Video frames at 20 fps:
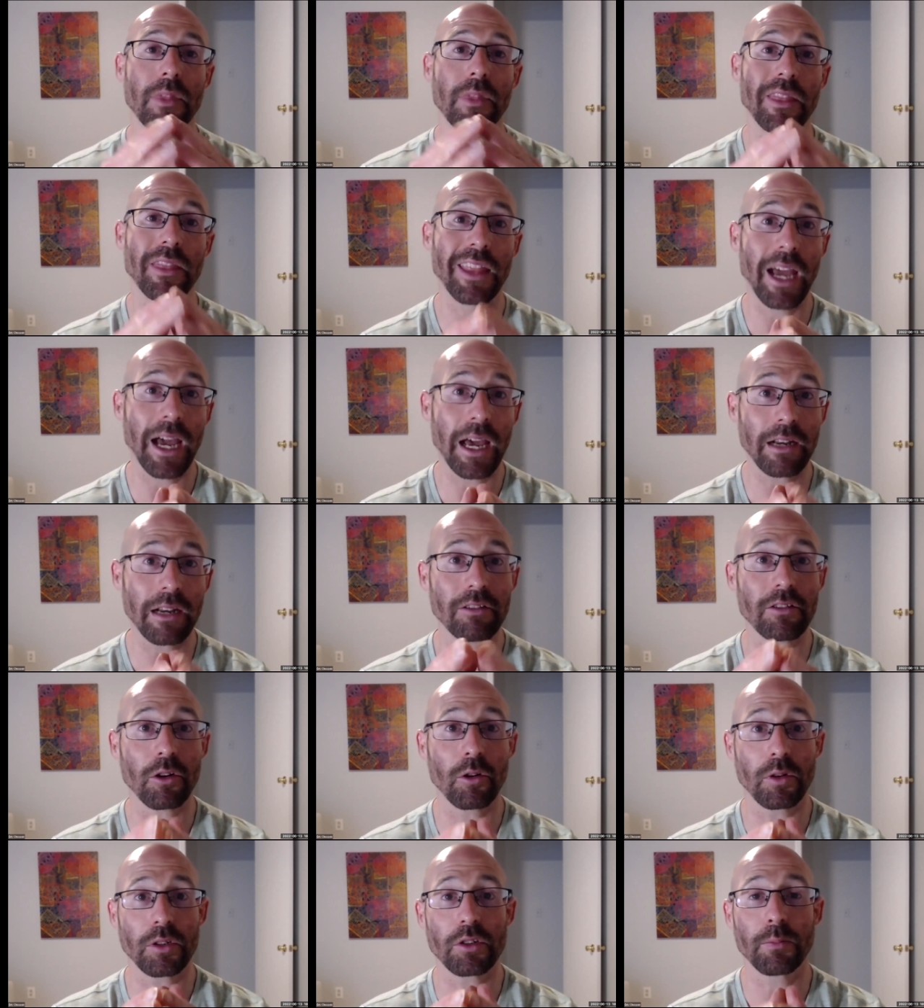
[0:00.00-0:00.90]
that is
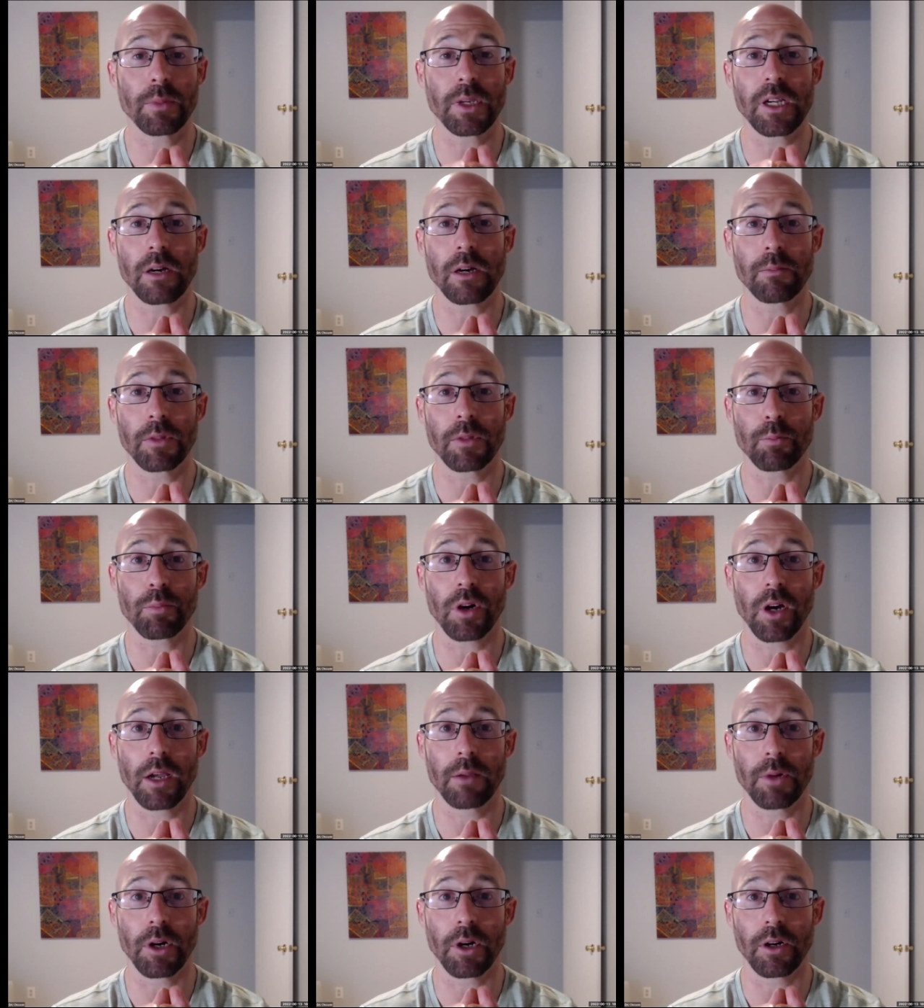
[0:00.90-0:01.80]
going to become the
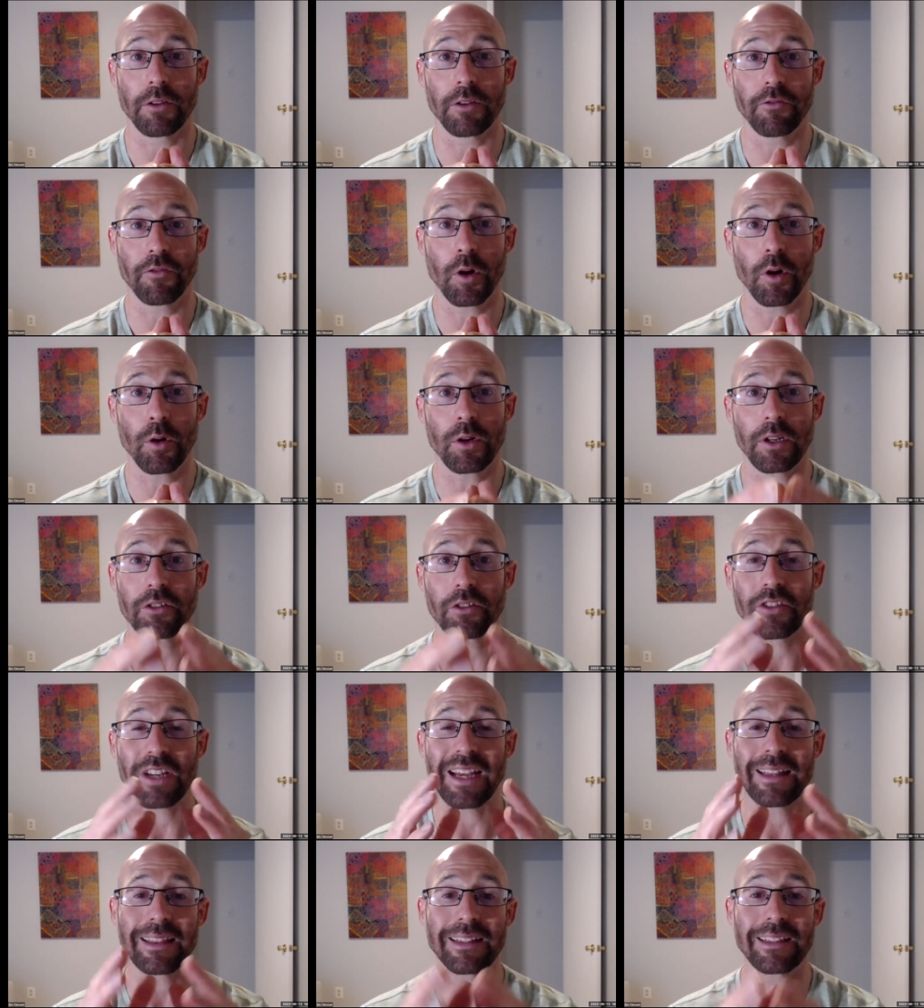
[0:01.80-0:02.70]
primary focus,
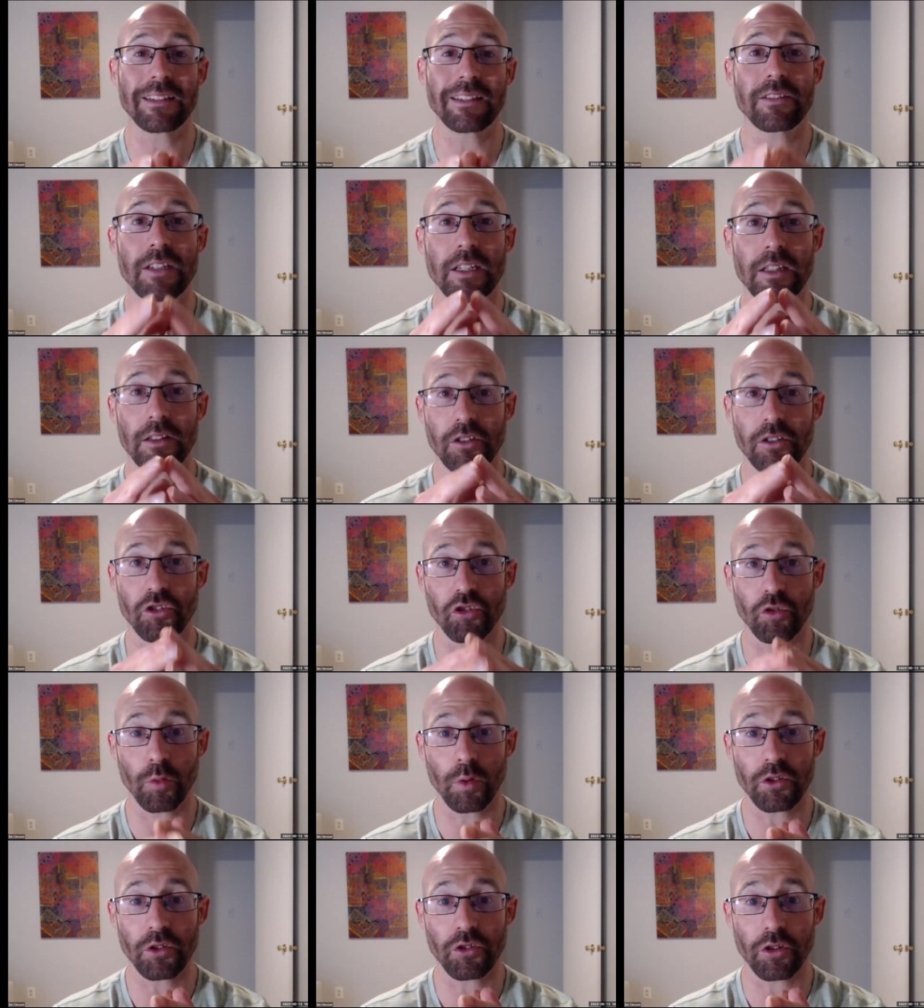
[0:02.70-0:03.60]
at least in the
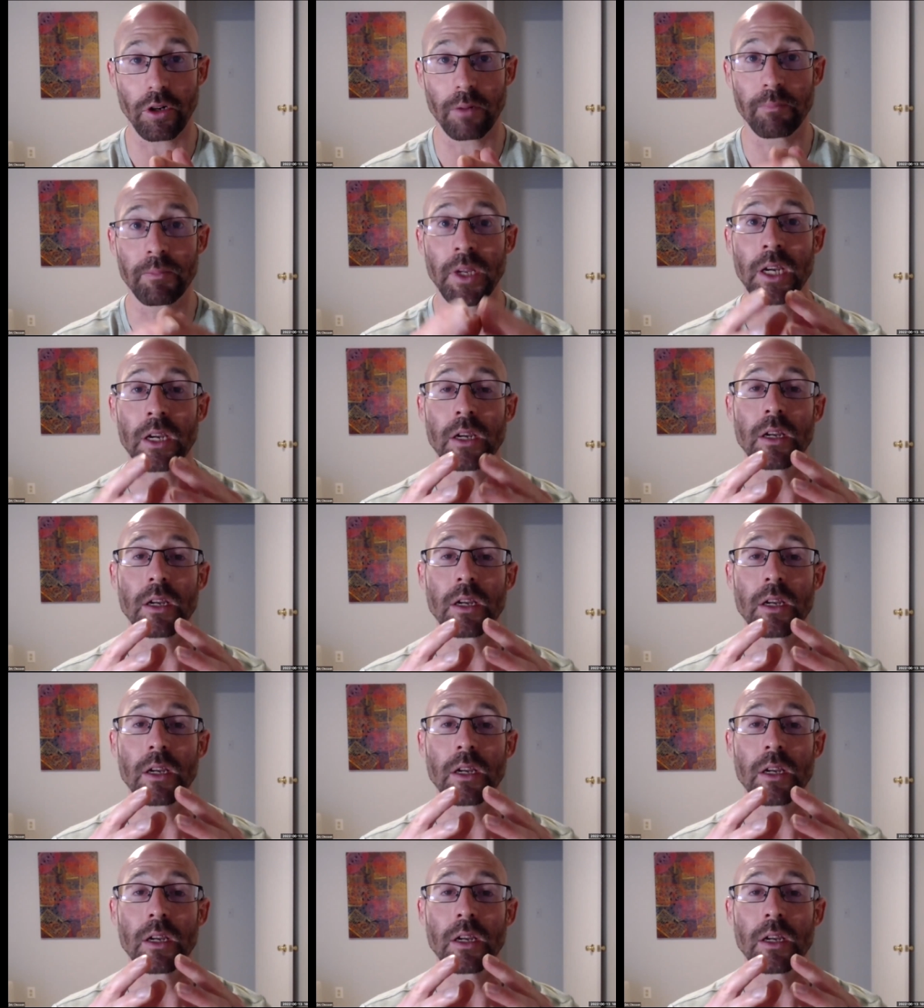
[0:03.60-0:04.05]
short term.